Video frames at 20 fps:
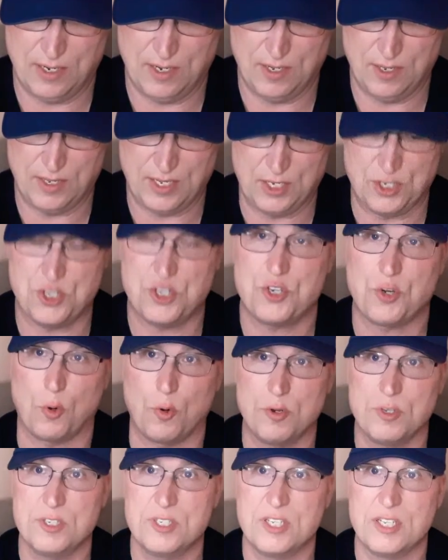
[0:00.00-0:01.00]
that
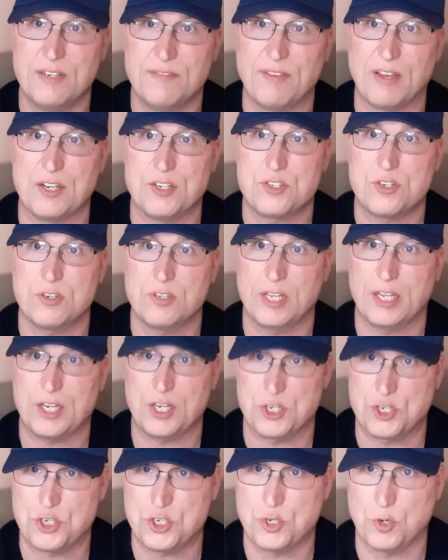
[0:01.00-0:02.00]
shortens the adventure, like a
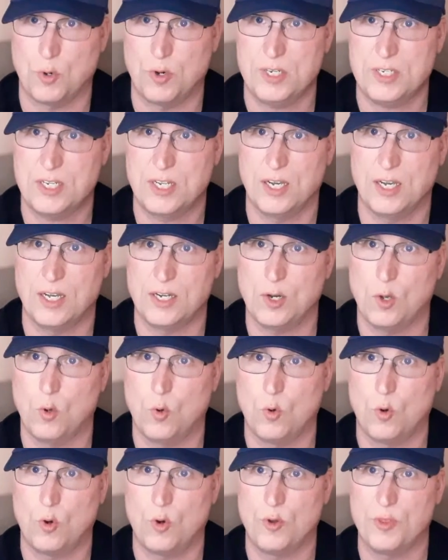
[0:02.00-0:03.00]
shortcut,
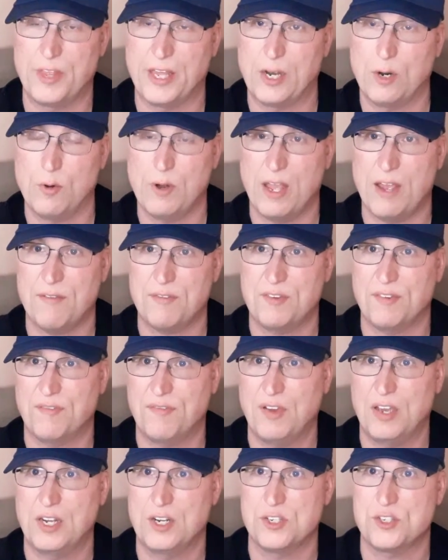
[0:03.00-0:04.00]
or they don't have to
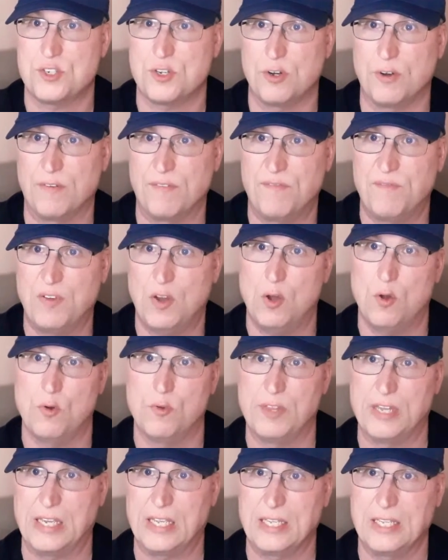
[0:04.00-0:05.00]
fight a certain foe.
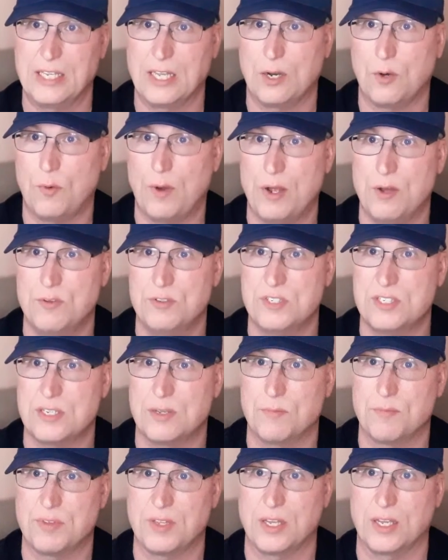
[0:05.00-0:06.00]
They can get around
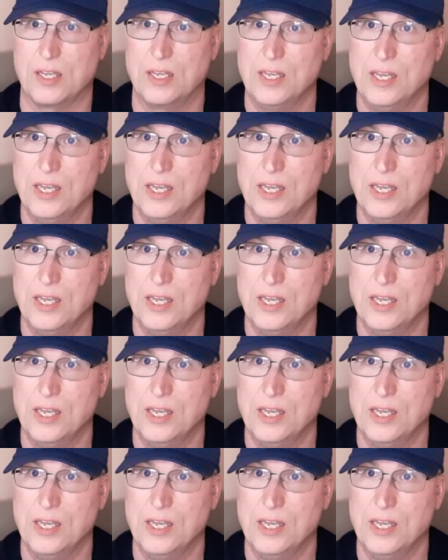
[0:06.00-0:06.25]
something.